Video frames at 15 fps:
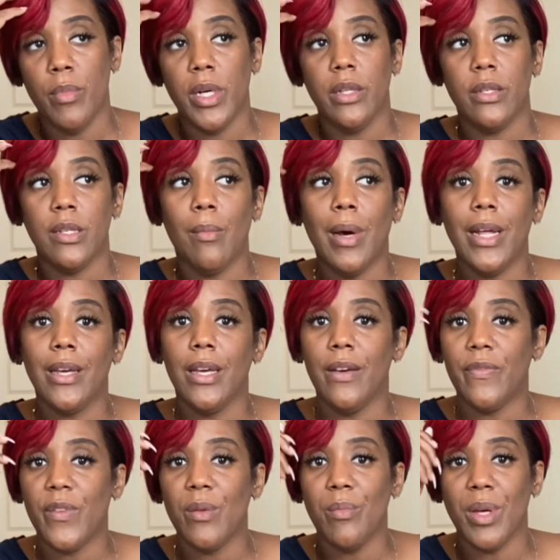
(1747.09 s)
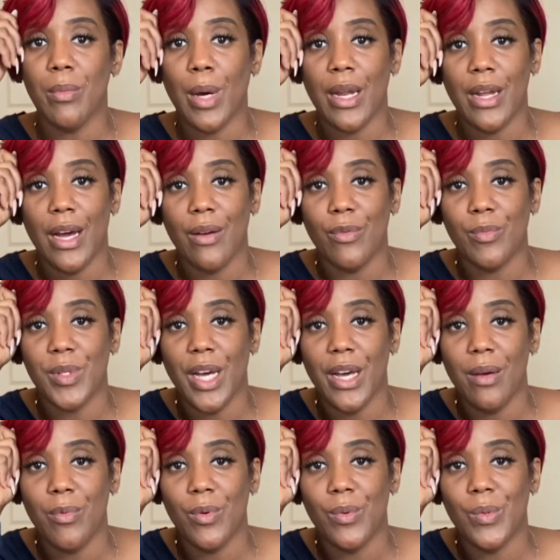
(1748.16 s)
But somebody gifted me my dining room
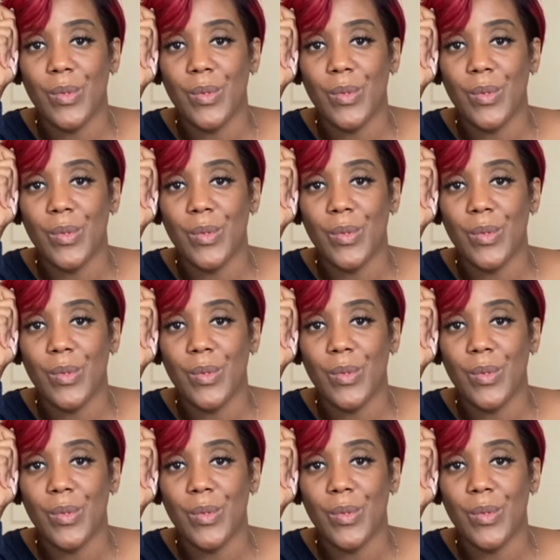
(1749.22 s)
table,